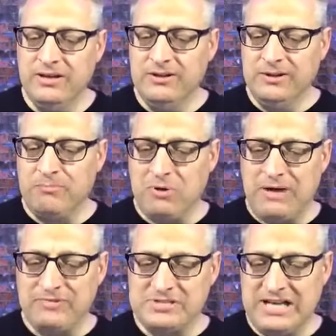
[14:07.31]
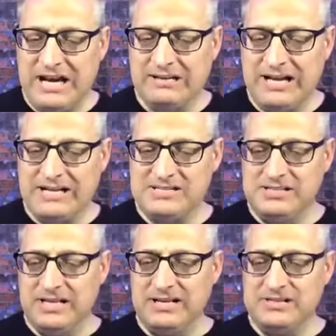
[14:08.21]
the prophesied last
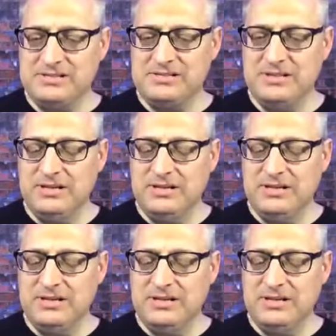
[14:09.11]
days.